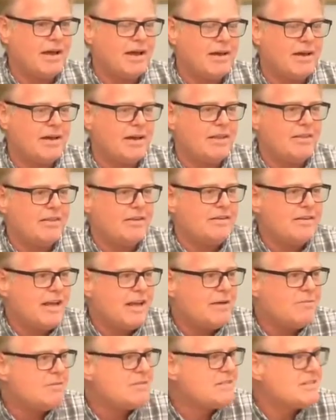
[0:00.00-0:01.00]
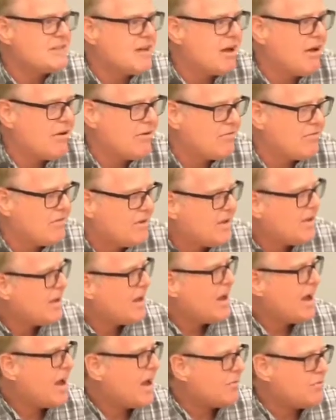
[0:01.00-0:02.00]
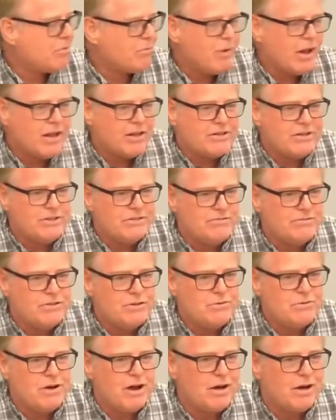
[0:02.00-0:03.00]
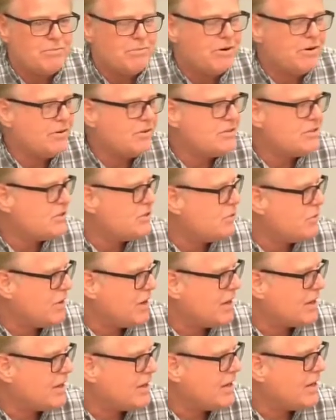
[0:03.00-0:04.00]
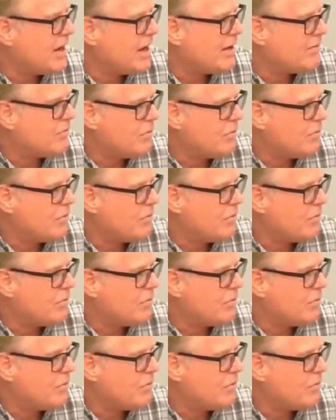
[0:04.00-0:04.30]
And the dam itself, I'm a relative newcomer to New England.